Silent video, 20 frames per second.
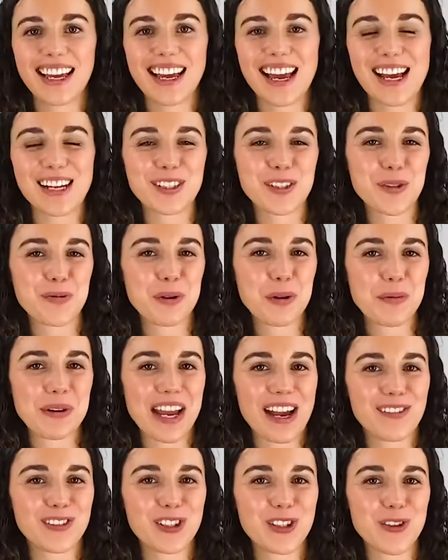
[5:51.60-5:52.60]
And so what we
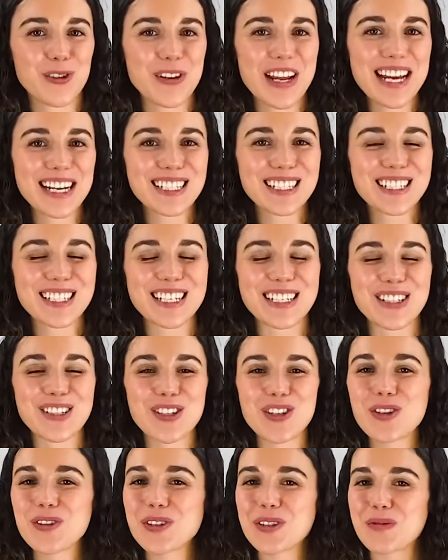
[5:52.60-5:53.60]
have to do next is
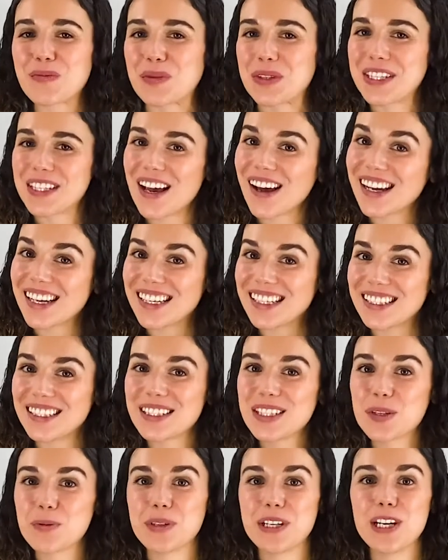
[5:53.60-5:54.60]
do some
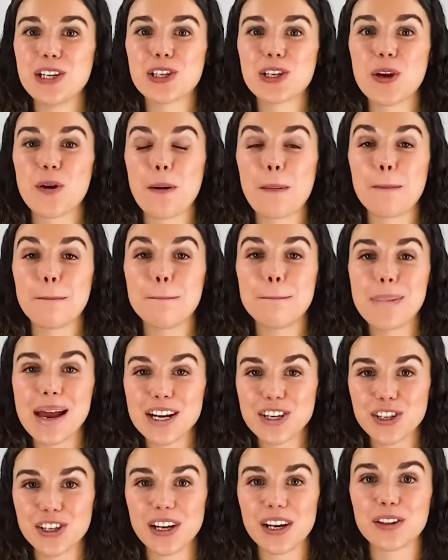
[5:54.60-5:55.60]
science. We need to go and
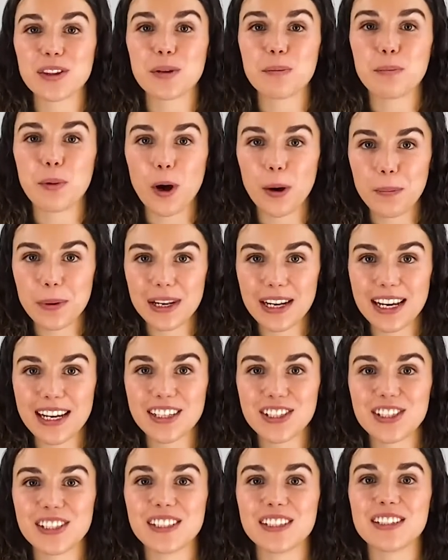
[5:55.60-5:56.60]
measure the
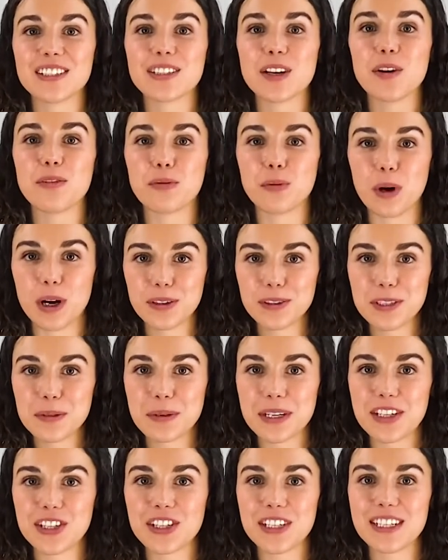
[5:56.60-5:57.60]
populations of wild
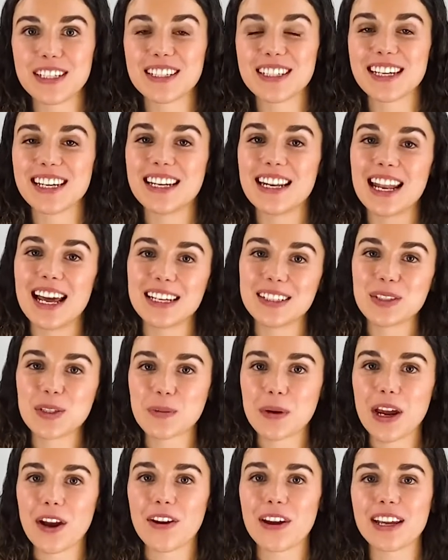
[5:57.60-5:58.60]
species in land
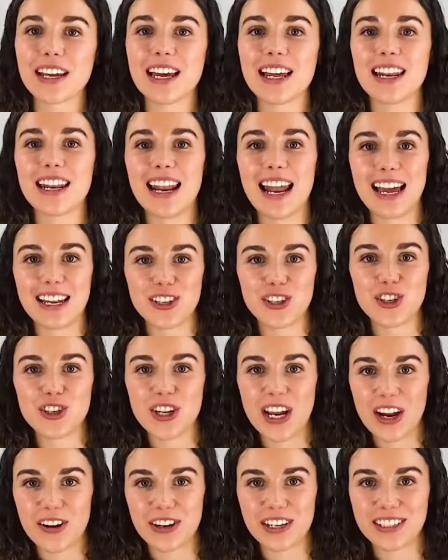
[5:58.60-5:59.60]
sparing and land
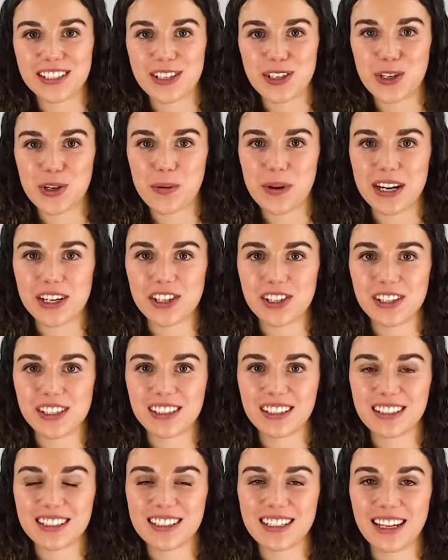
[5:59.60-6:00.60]
sharing
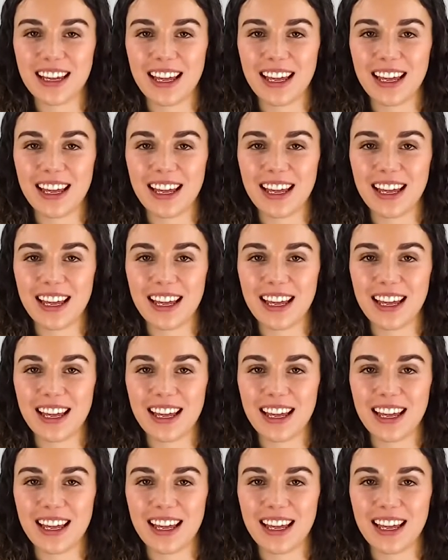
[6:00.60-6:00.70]
situations.